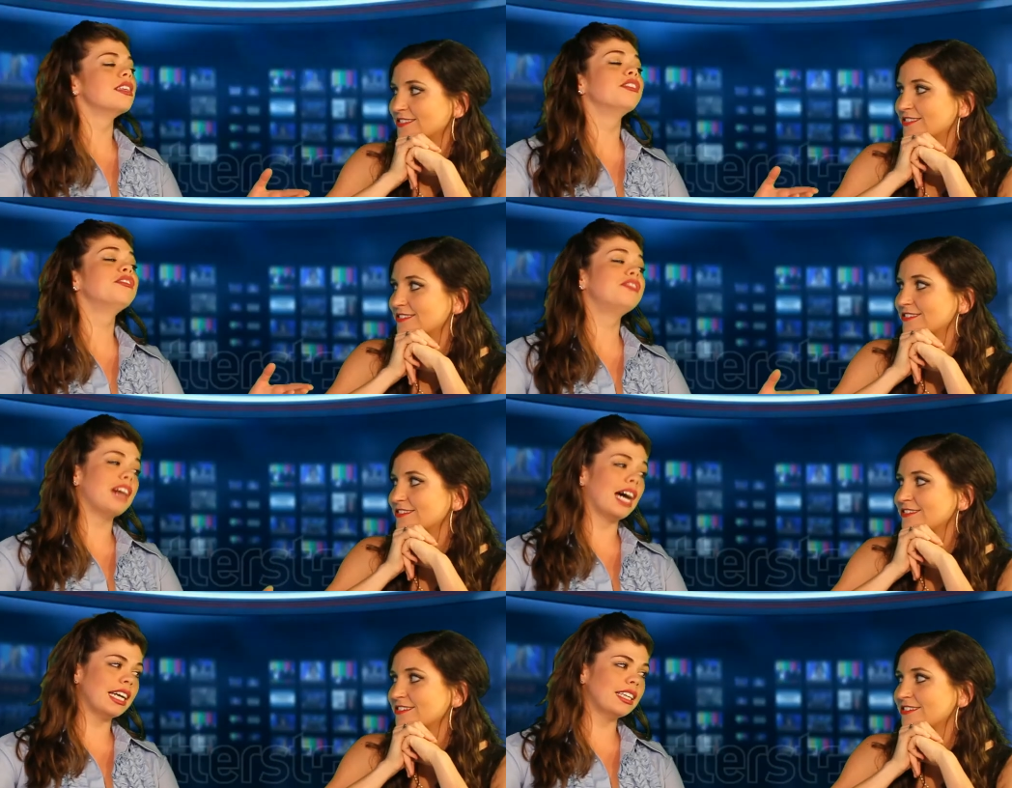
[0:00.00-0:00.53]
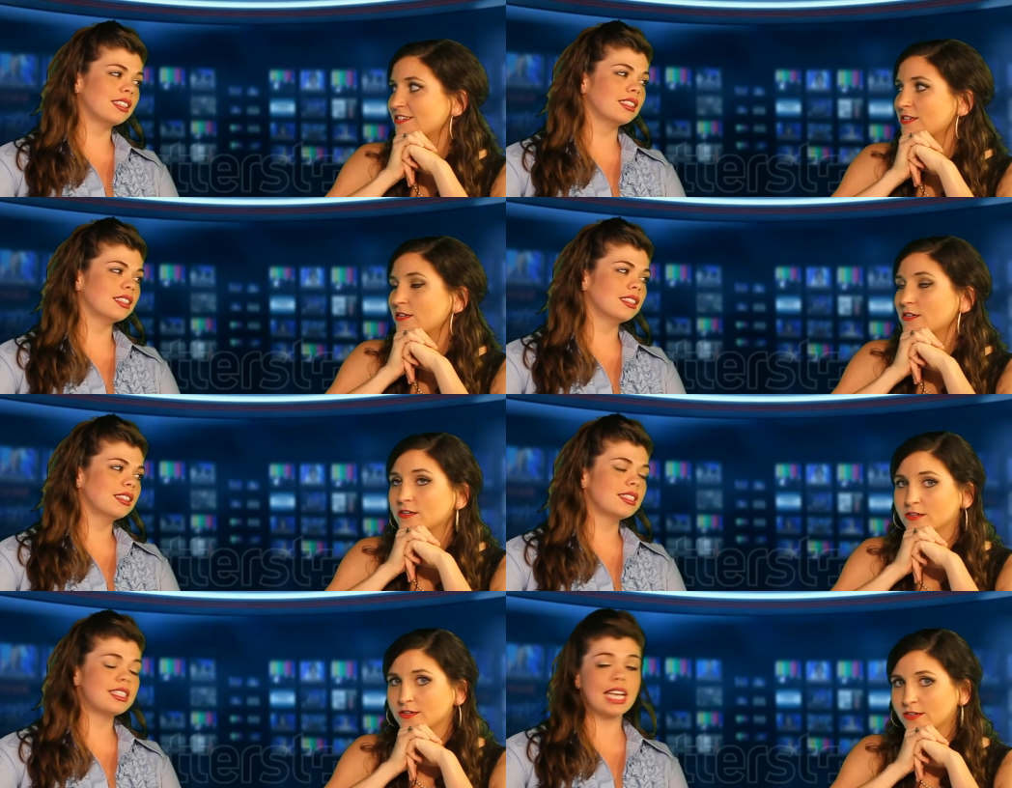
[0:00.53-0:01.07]
Speaker 1: The
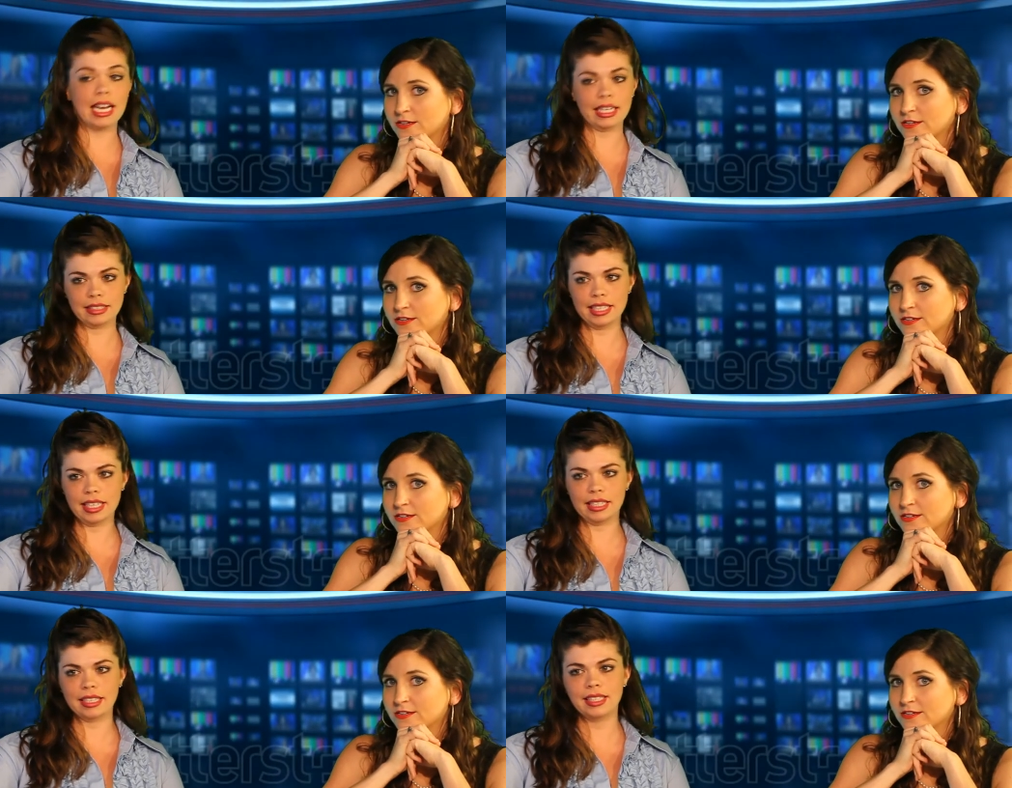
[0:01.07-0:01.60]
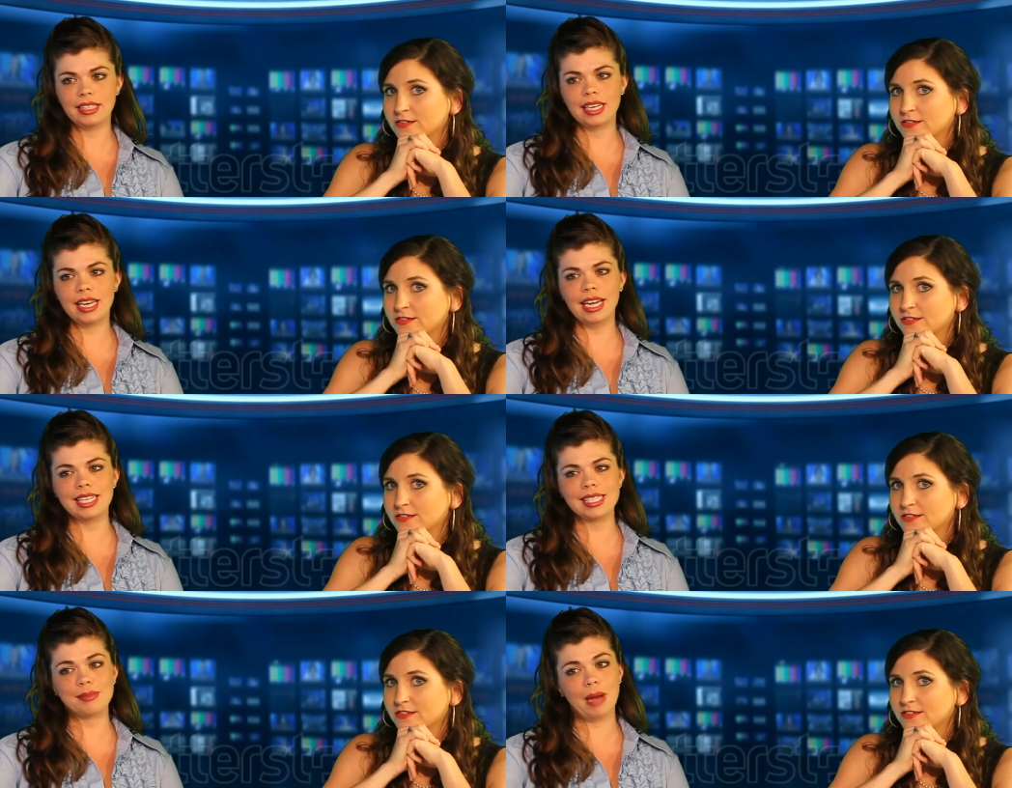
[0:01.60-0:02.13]
final tactic
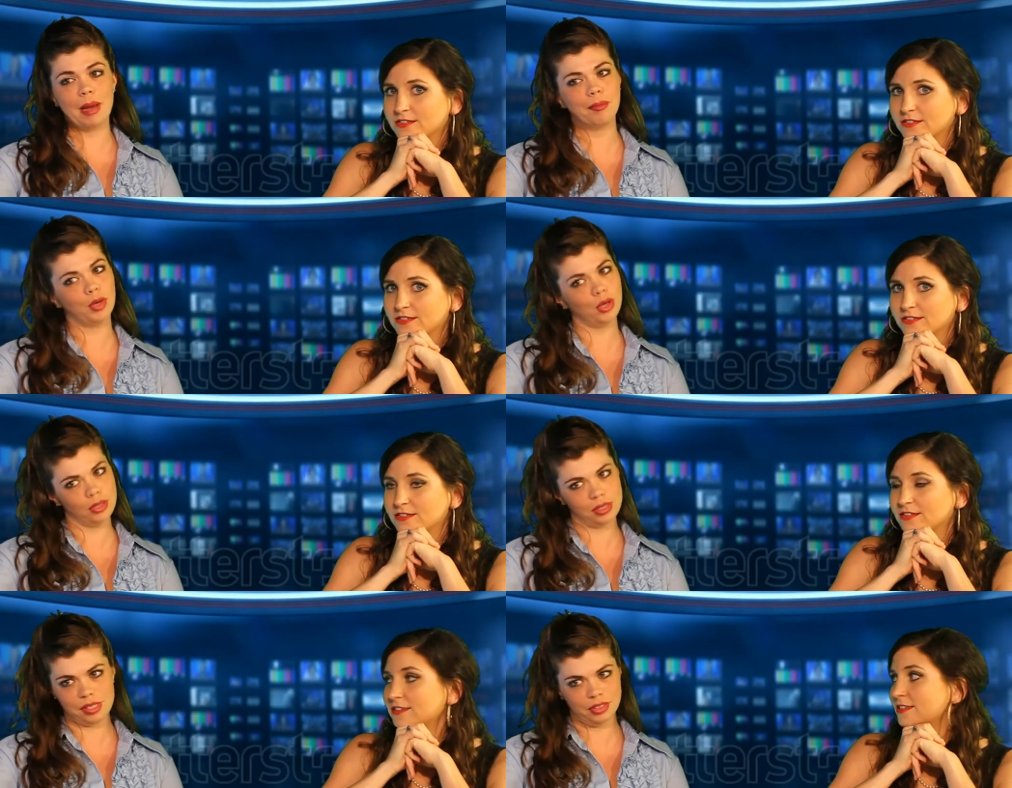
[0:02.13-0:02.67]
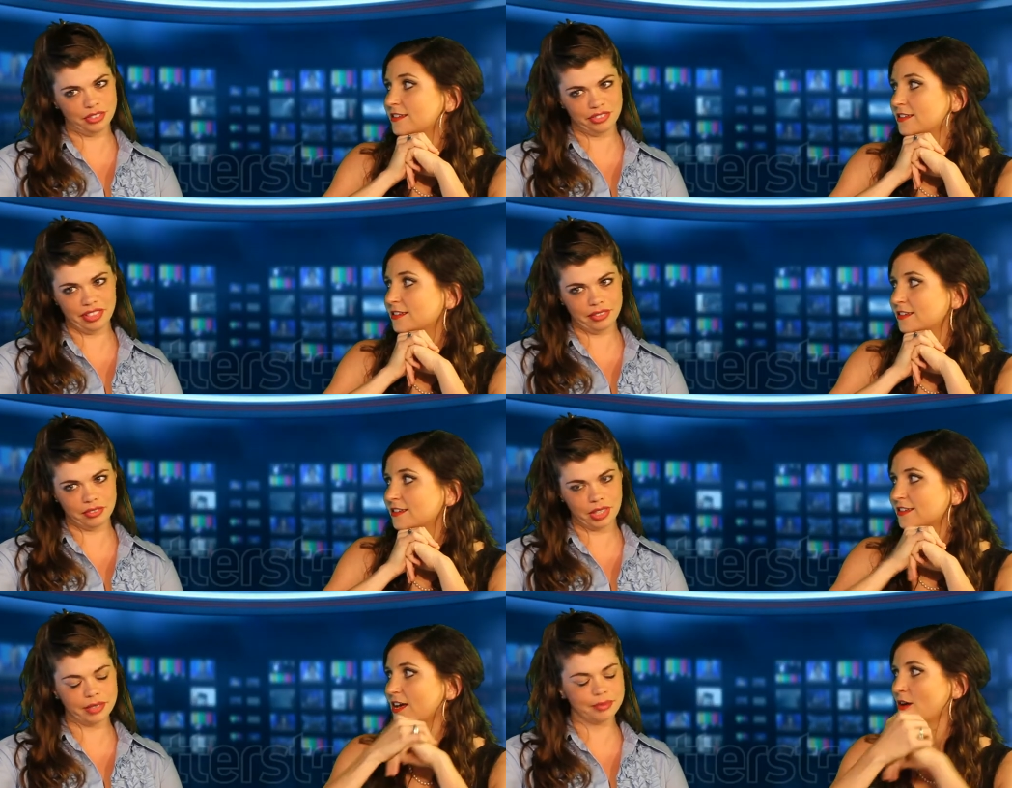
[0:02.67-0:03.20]
is my personal
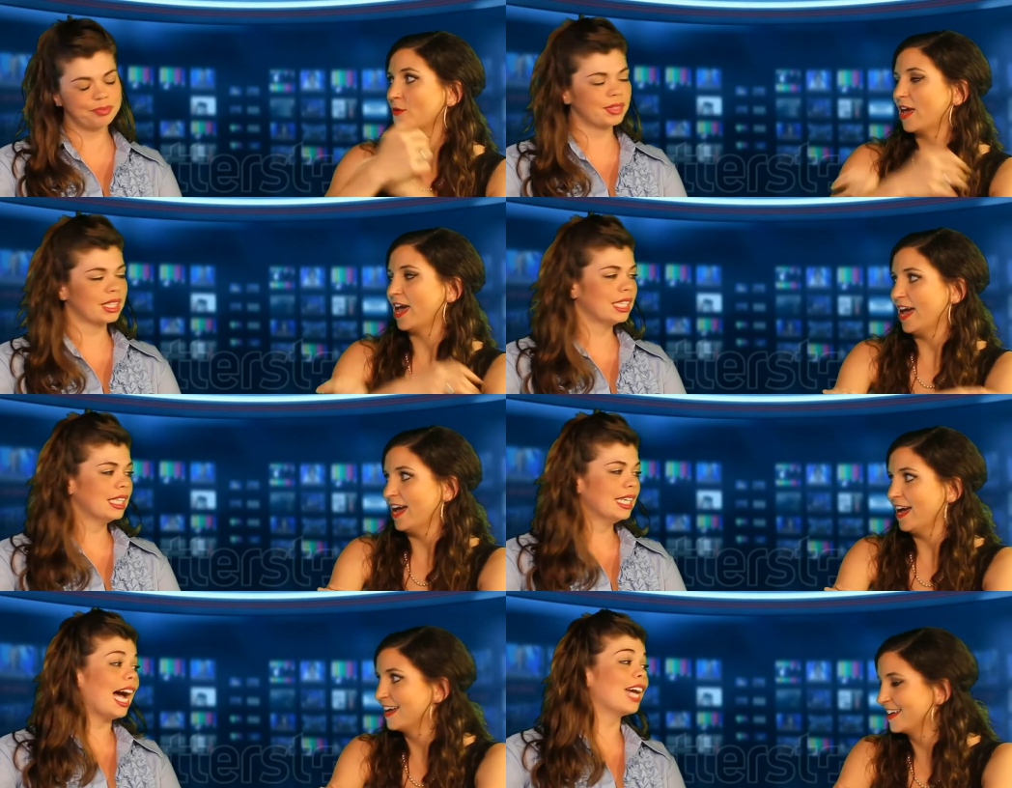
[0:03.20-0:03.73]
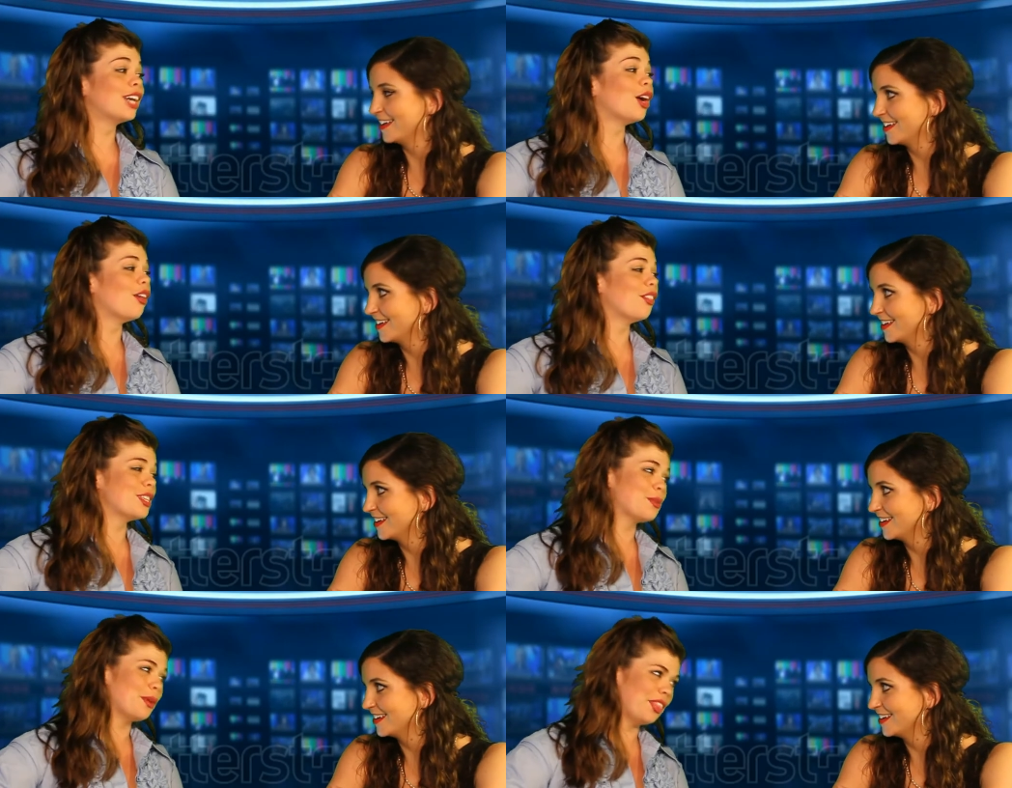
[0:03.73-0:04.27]
favorite. Okay. I call
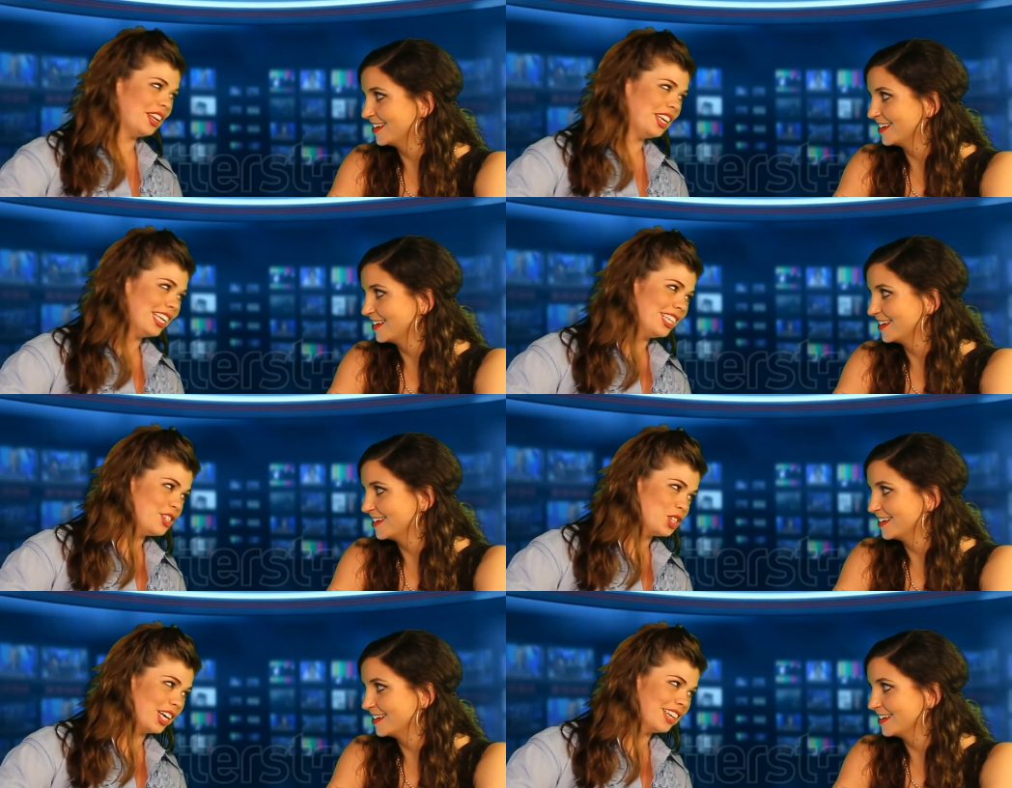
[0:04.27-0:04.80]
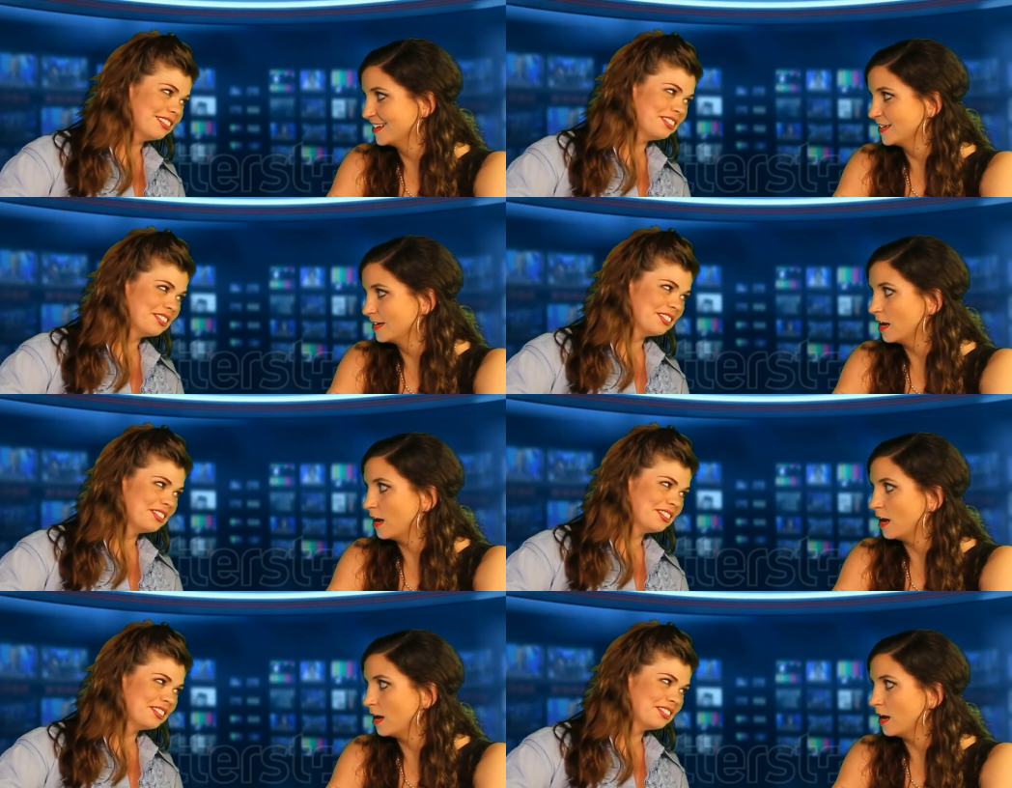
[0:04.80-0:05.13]
this one the ninja.